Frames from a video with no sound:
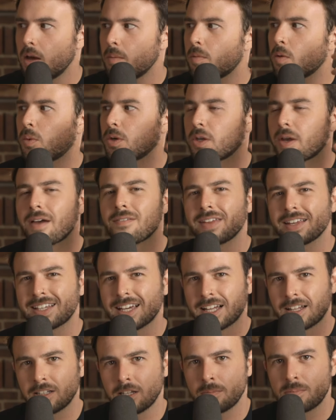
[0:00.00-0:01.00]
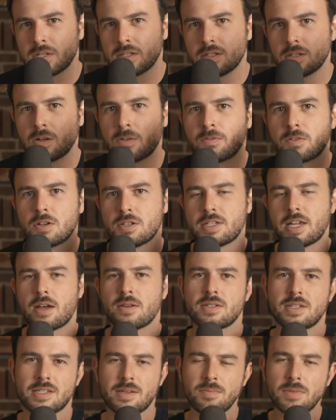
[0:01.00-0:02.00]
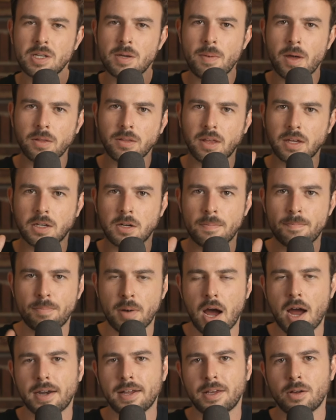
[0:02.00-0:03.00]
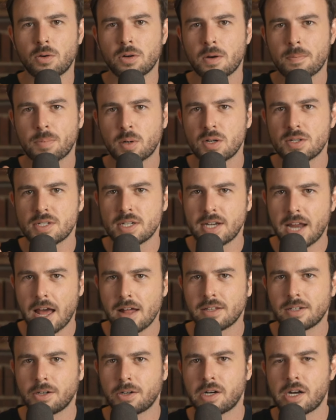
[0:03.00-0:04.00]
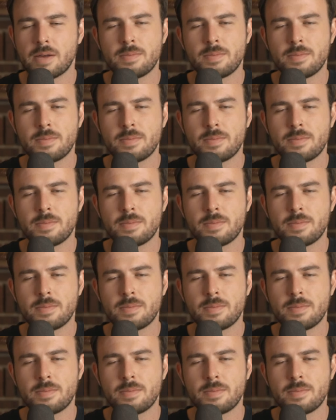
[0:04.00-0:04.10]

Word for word: but when you have like eclipses in your first house it's something about like your body or your personality or your